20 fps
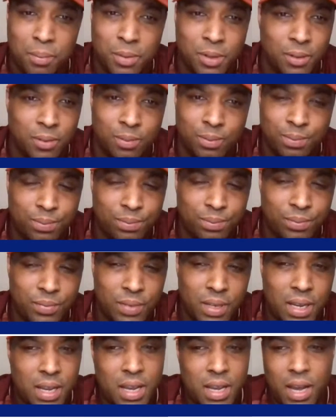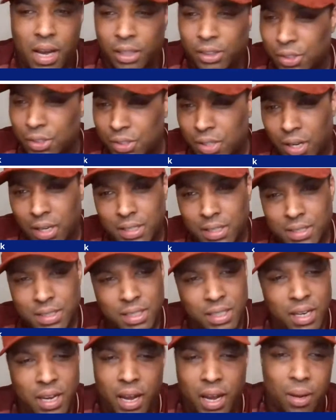I cannot see it happening.
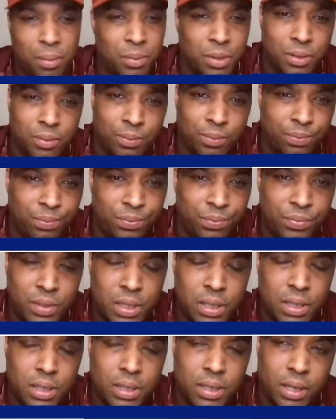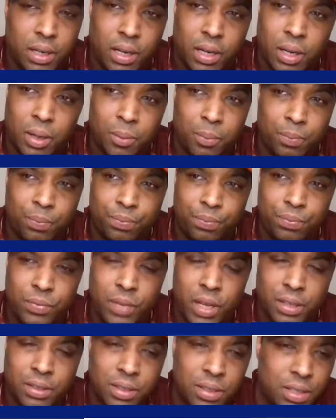I just can't see it happening.
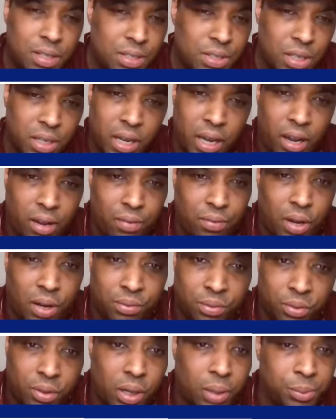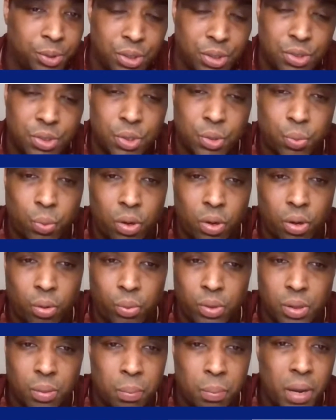I think he's going to have other options
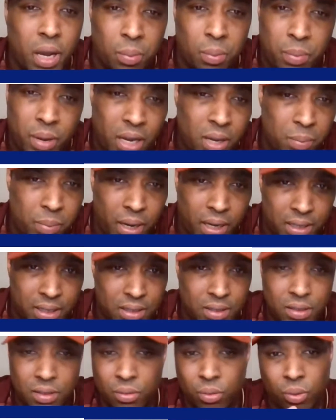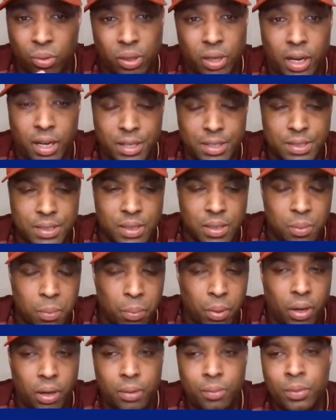as well with a better pay packet, in all honesty.
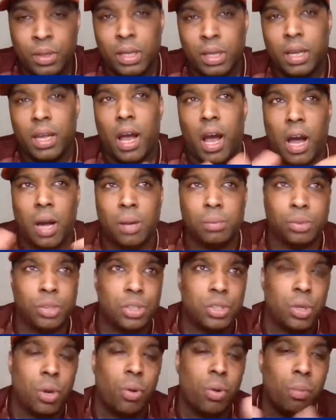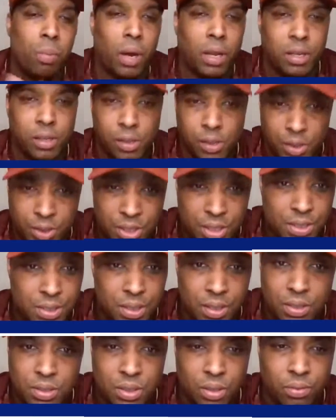But I'm just going by the
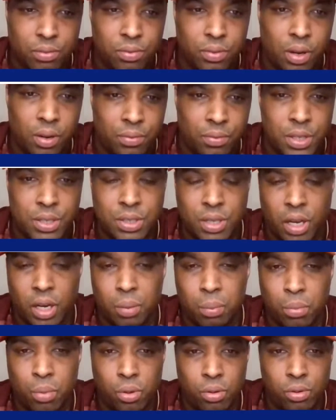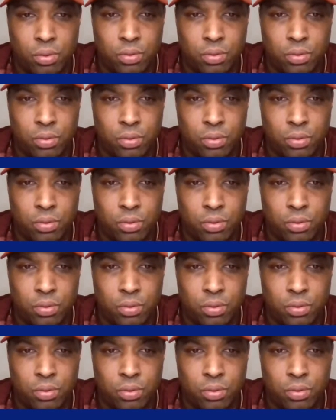logistics of this kind of move.